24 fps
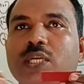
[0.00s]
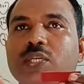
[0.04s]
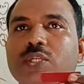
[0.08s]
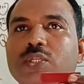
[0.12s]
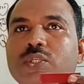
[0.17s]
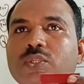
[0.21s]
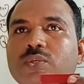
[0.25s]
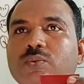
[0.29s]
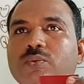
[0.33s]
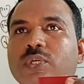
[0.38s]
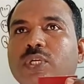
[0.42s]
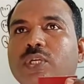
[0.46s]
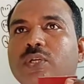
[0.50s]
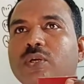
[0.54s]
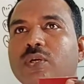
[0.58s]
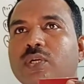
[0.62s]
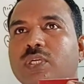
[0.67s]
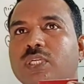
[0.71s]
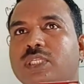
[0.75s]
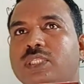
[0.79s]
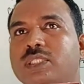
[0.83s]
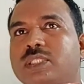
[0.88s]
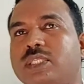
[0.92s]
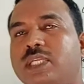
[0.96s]
you will
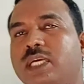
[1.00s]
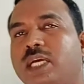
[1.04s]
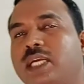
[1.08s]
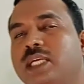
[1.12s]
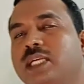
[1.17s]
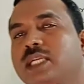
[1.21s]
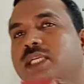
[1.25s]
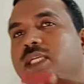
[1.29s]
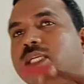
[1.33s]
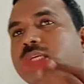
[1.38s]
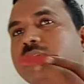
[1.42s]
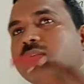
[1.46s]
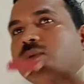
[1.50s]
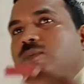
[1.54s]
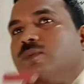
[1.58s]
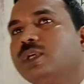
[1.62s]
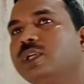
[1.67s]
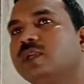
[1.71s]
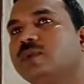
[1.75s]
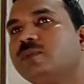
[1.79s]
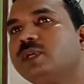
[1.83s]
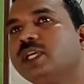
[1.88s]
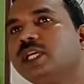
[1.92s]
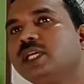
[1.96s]
notice that here
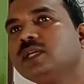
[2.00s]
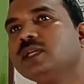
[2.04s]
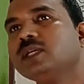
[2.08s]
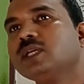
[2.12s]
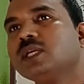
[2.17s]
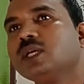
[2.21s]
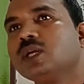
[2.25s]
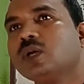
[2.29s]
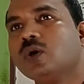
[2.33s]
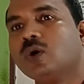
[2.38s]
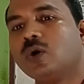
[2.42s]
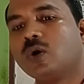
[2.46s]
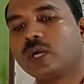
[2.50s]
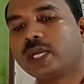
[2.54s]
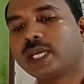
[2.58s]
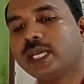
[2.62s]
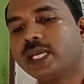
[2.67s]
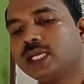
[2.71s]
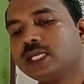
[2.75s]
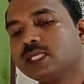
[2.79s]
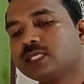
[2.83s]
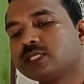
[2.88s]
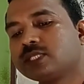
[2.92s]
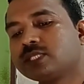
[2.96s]
will be,
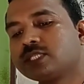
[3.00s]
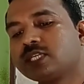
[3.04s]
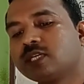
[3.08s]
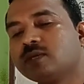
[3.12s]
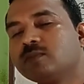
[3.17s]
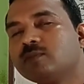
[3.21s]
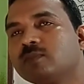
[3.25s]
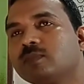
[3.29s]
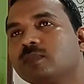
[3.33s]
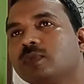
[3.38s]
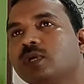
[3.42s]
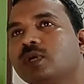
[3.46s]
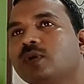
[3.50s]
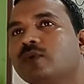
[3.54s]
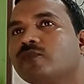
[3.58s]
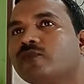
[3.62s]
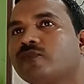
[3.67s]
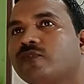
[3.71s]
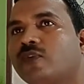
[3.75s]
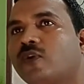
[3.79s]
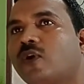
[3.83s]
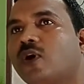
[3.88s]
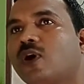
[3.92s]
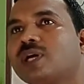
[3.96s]
okay, some
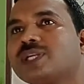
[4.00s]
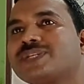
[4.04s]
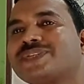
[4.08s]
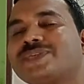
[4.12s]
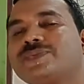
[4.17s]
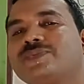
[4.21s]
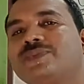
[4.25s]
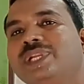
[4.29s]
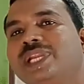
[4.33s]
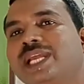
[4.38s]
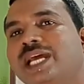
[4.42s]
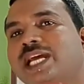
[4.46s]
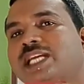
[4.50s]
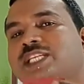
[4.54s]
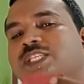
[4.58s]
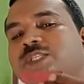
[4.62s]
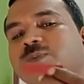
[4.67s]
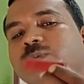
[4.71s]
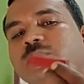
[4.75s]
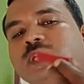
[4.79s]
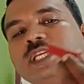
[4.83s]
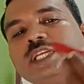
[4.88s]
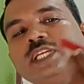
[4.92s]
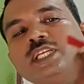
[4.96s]
force will
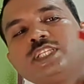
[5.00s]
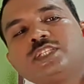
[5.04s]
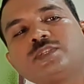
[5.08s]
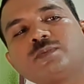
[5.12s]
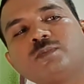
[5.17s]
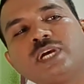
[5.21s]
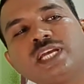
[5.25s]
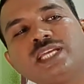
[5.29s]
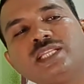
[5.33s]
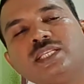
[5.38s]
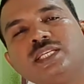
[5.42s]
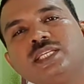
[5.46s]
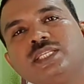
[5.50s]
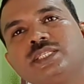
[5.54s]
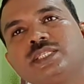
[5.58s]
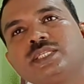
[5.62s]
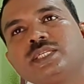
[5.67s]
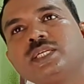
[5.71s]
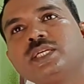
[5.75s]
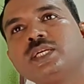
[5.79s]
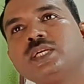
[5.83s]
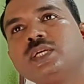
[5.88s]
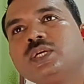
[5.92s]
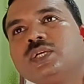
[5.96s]
experience by
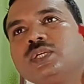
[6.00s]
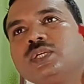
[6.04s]
this